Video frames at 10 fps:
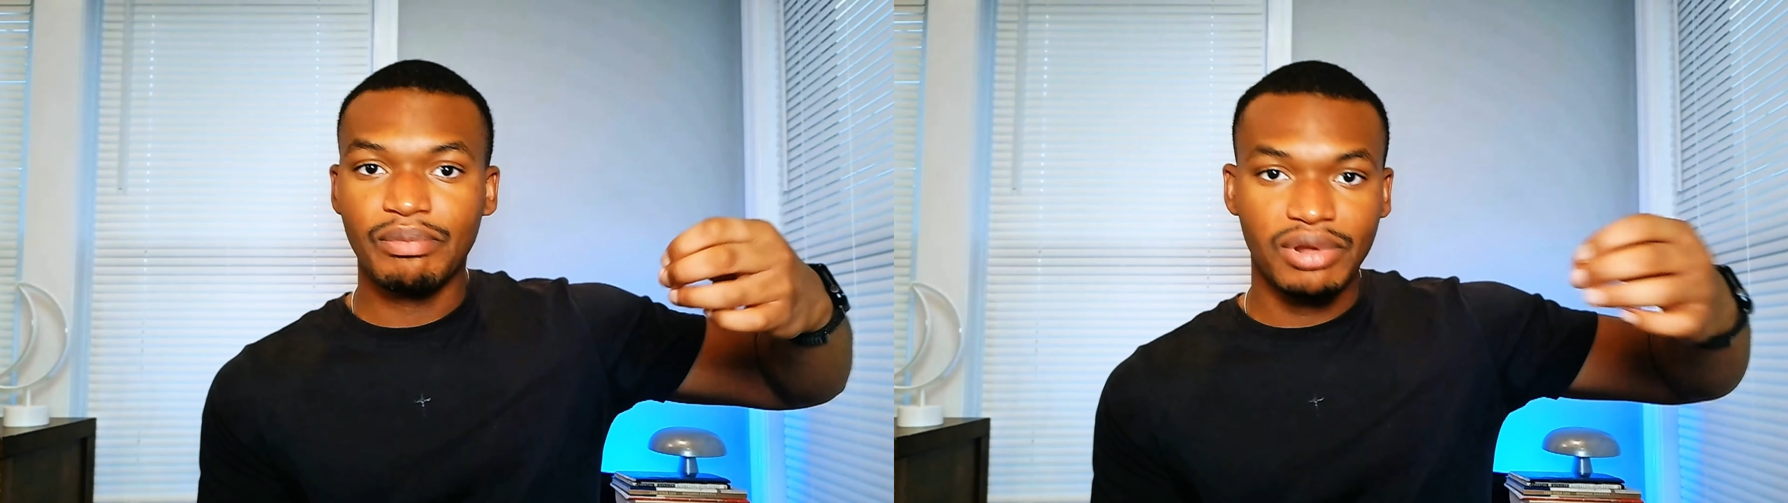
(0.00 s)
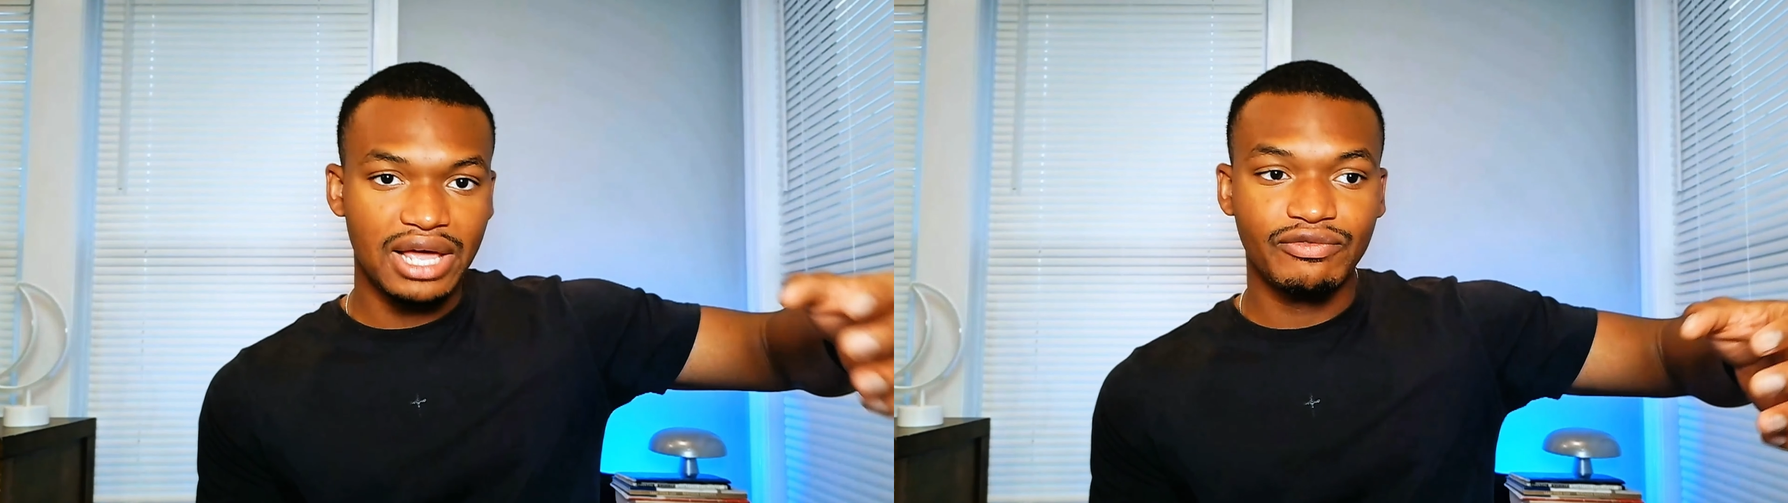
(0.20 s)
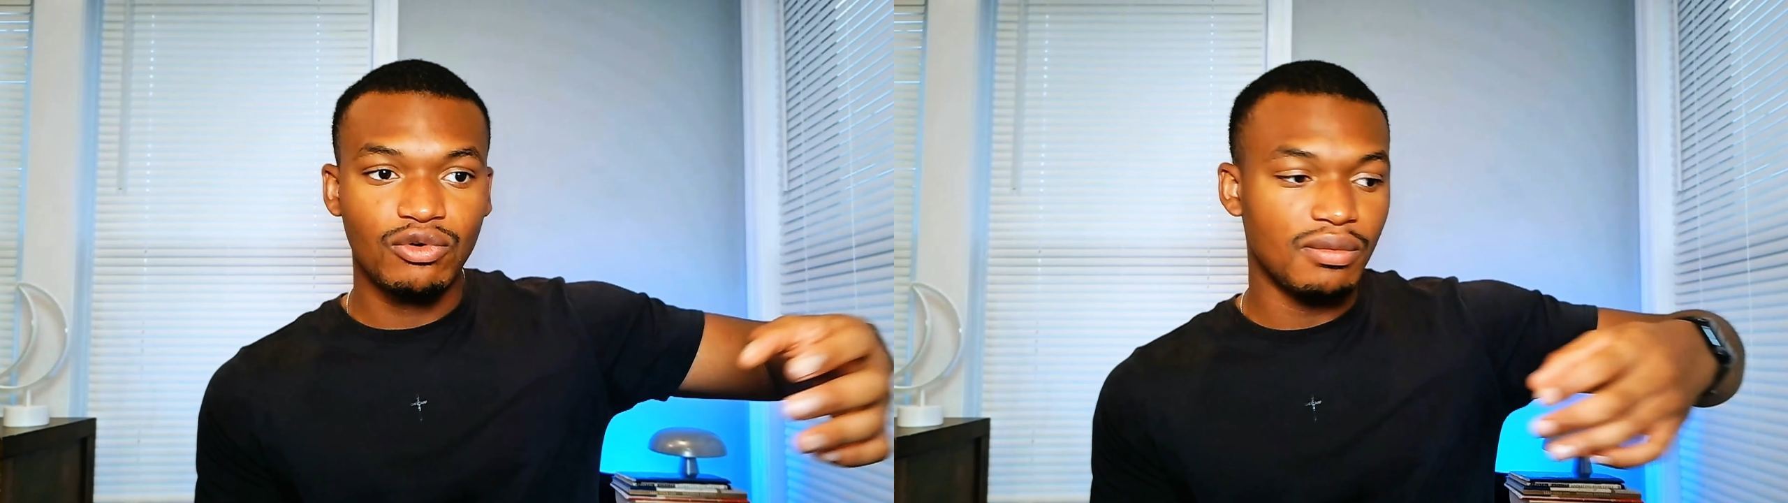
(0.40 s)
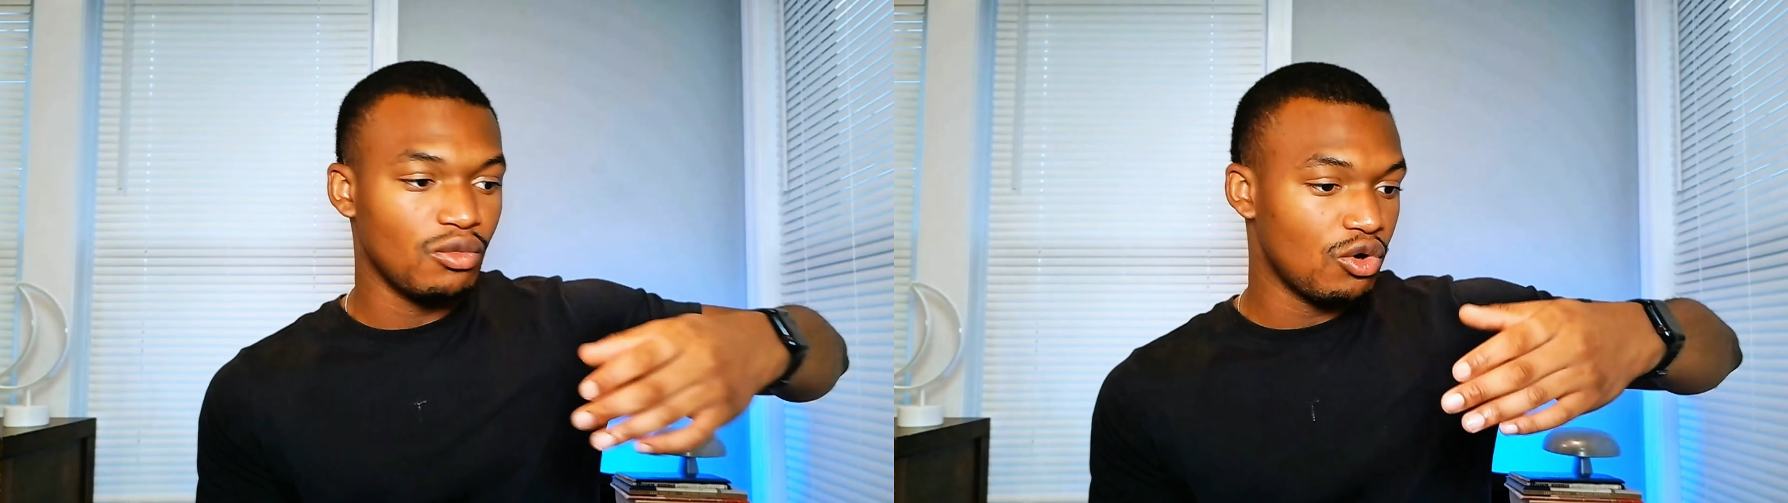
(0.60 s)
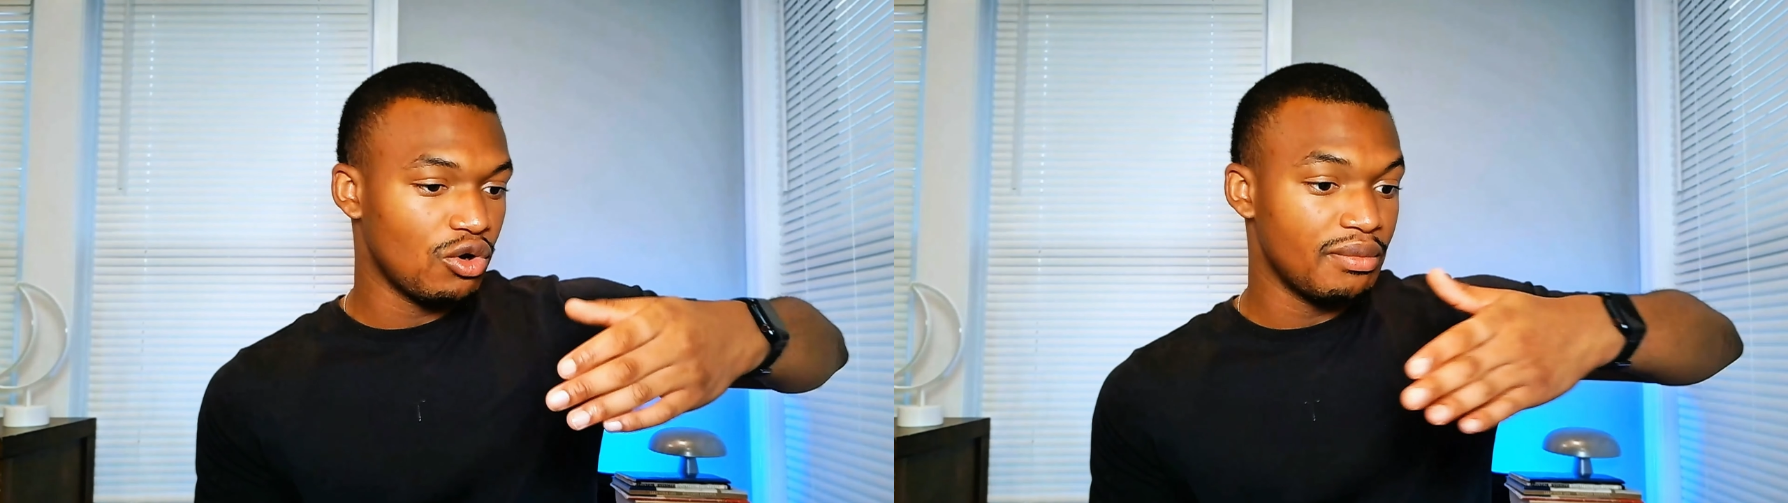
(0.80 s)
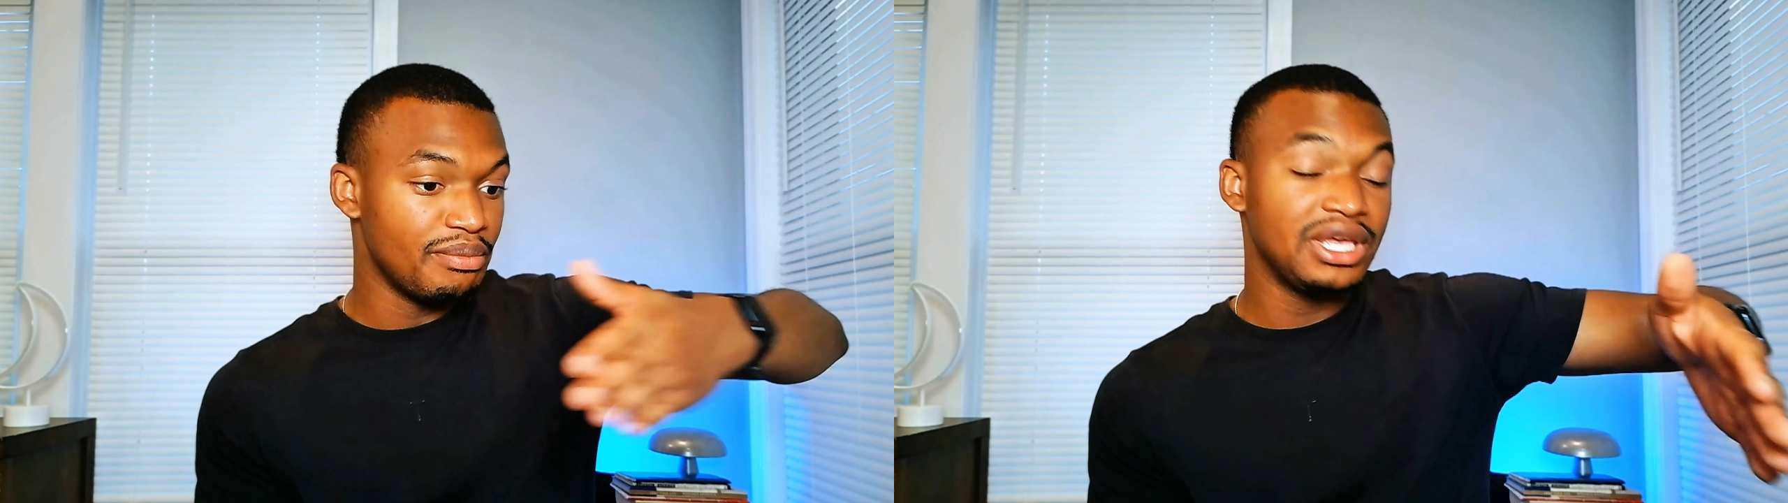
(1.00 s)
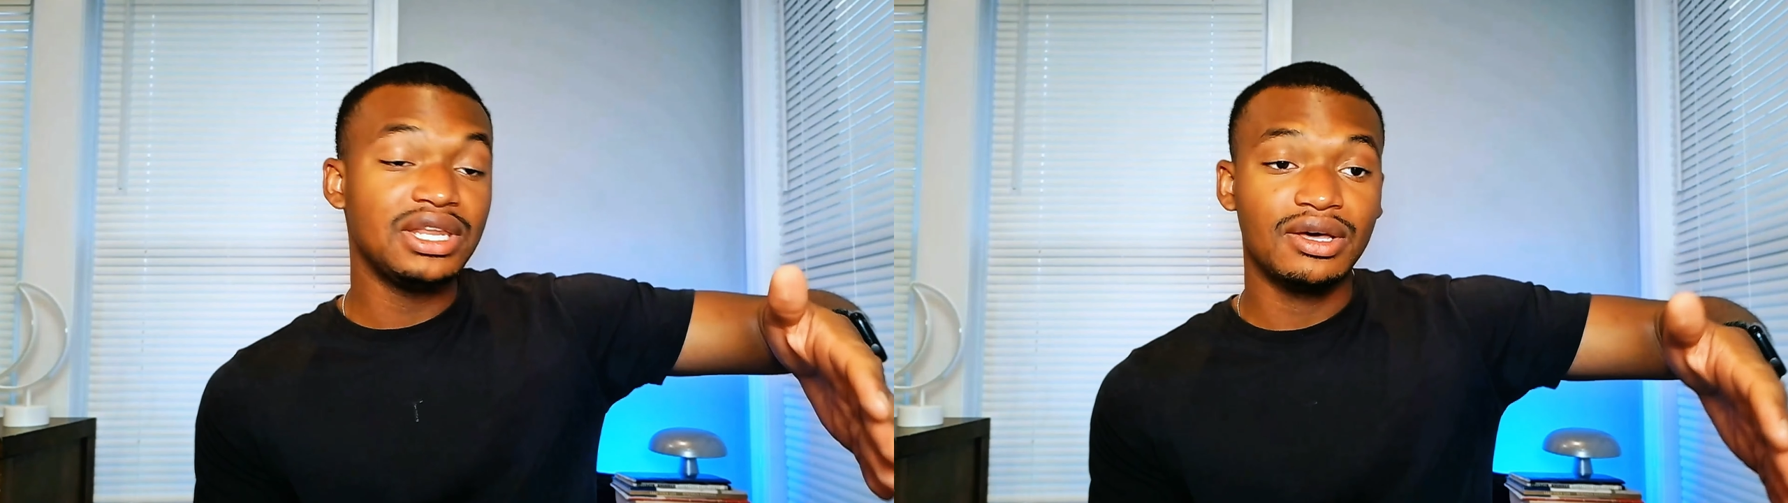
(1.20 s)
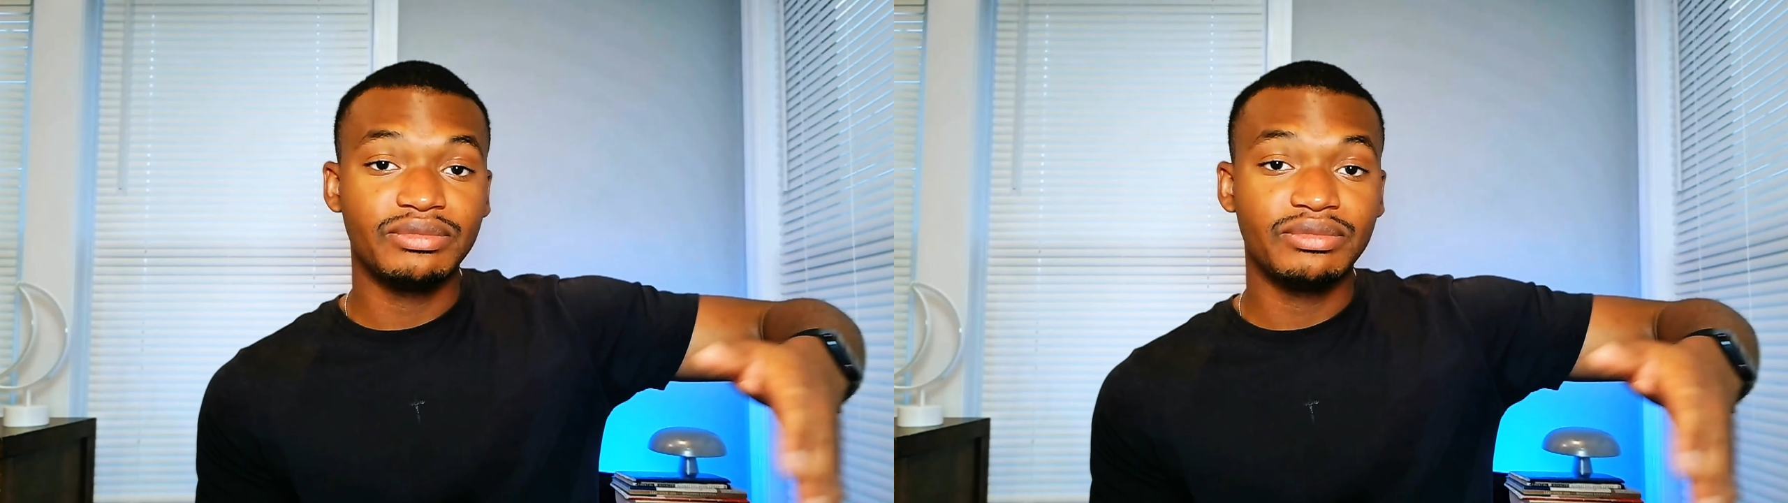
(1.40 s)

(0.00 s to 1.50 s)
platform or a medium